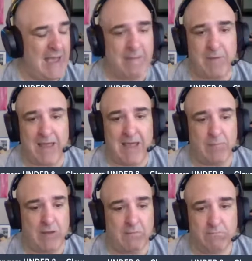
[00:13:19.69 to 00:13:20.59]
At
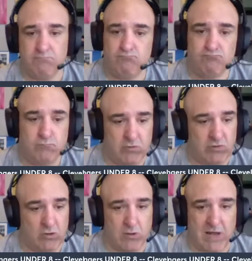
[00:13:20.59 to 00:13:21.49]
Miami.
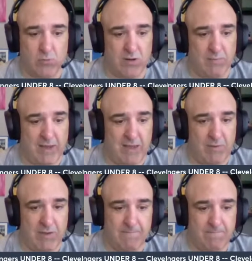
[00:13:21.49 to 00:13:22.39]
He's going to go down and win at
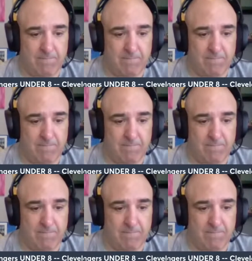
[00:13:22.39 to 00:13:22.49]
Miami?